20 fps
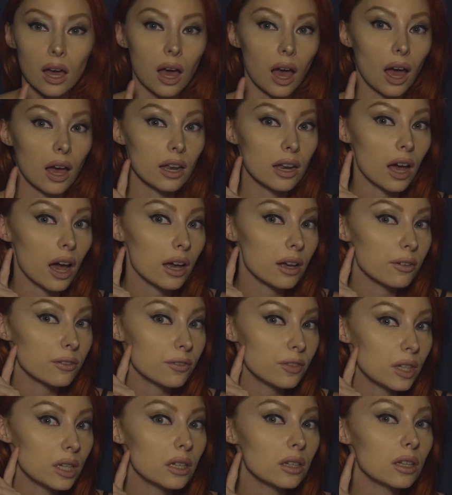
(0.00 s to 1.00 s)
and I
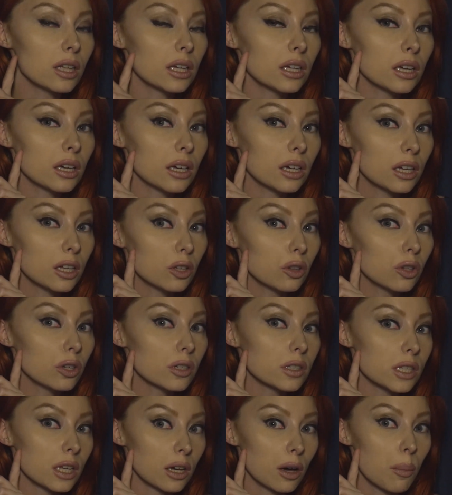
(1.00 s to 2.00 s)
feel like it
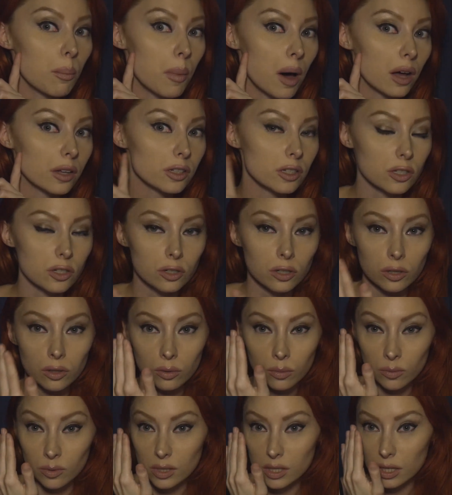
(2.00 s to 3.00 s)
looks like a monster,
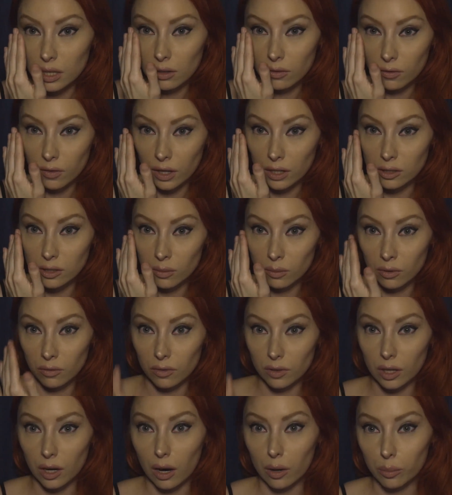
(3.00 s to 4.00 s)
almost like Phantom of
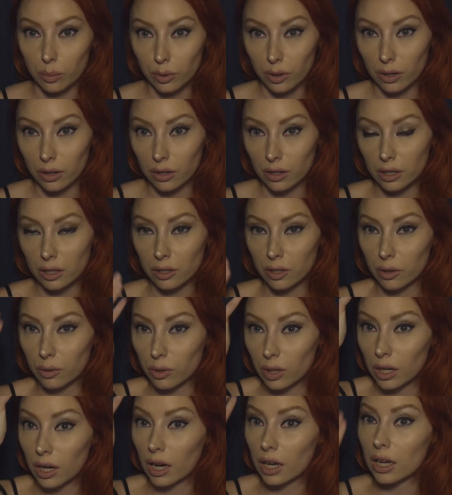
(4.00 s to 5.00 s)
the Opera, you know,
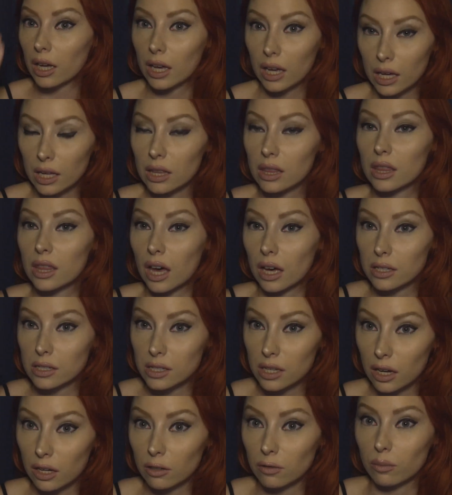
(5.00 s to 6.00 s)
like I hate that
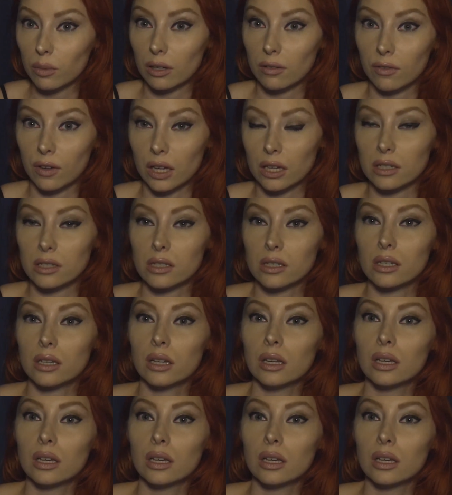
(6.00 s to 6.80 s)
side of my face.